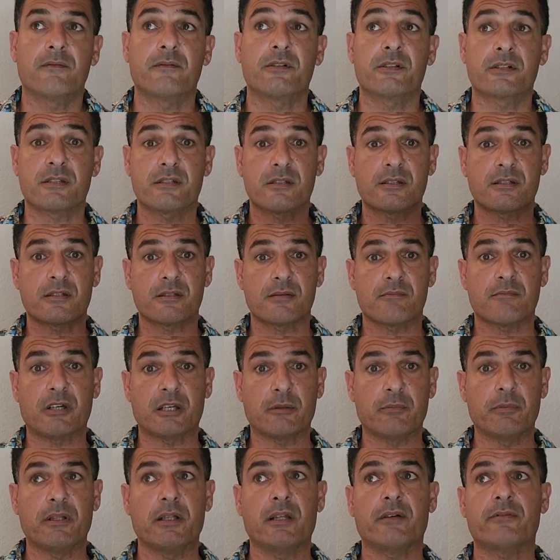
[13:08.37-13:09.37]
Versus
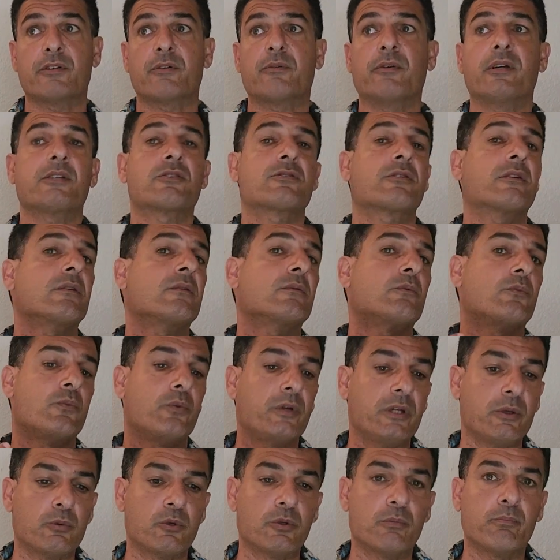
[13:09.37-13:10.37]
my beloved Rachel,
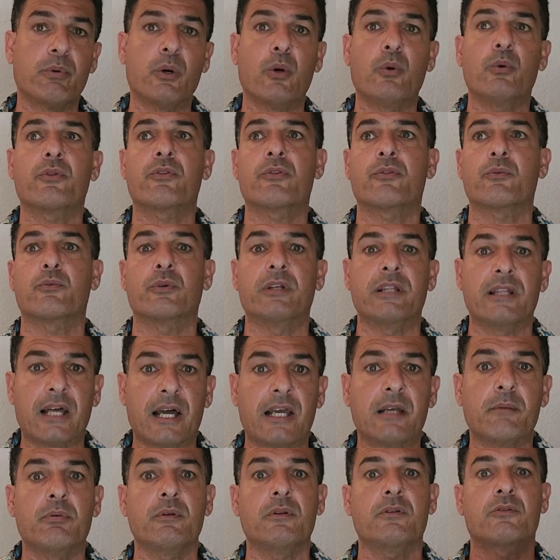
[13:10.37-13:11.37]
we were both
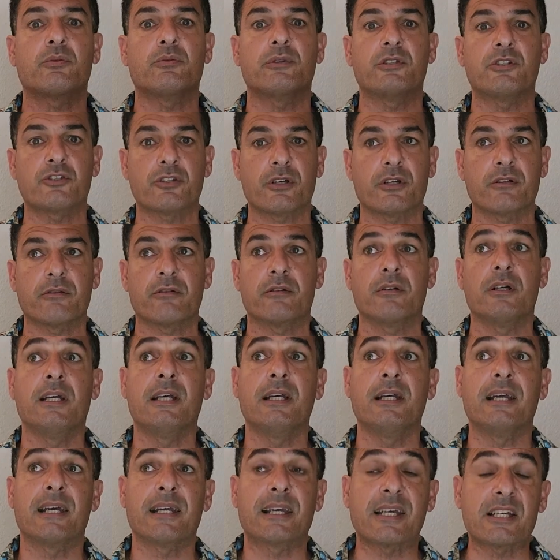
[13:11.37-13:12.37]
reliable to each other.
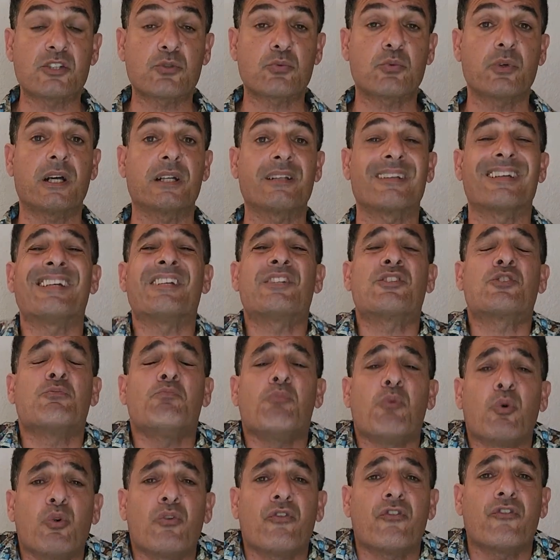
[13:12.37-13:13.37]
Guess what?
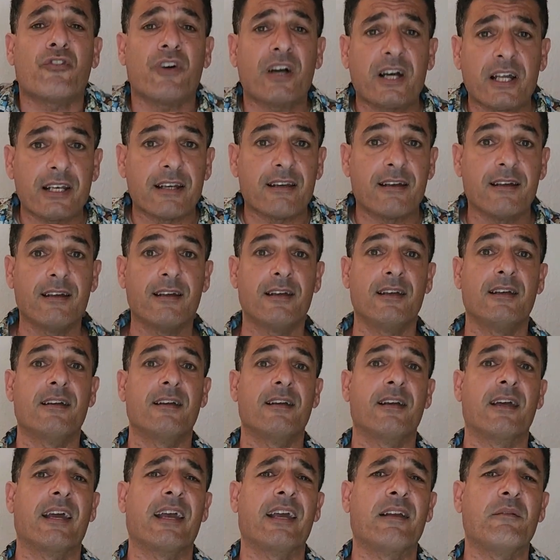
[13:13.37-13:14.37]
It's more fun
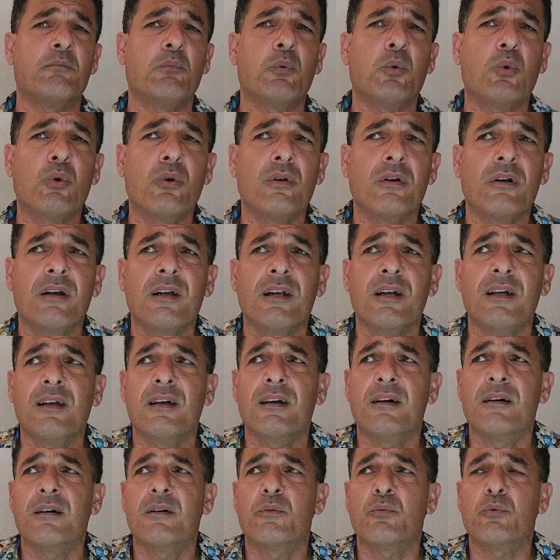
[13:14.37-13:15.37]
and more
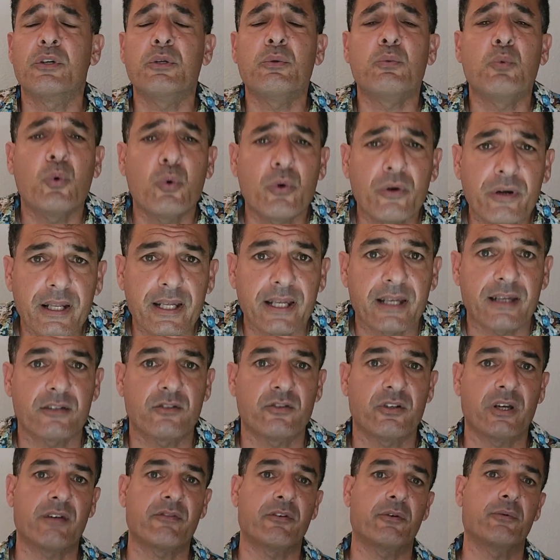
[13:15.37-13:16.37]

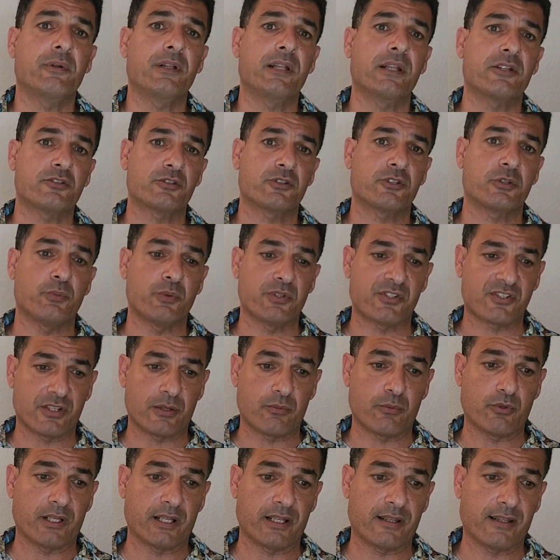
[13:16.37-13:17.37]
rewarding to have a relationship with
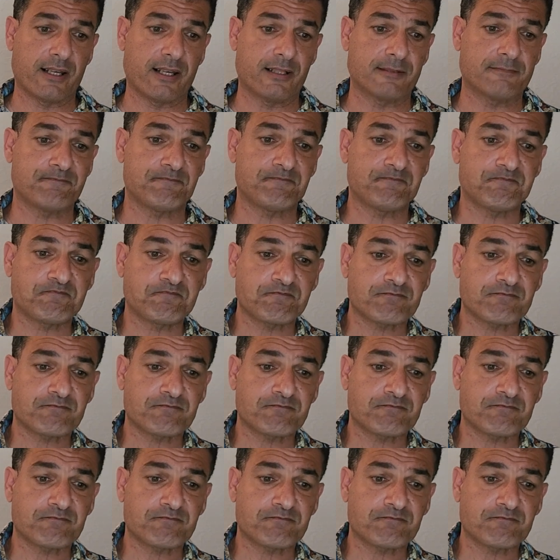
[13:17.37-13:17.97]
someone like that.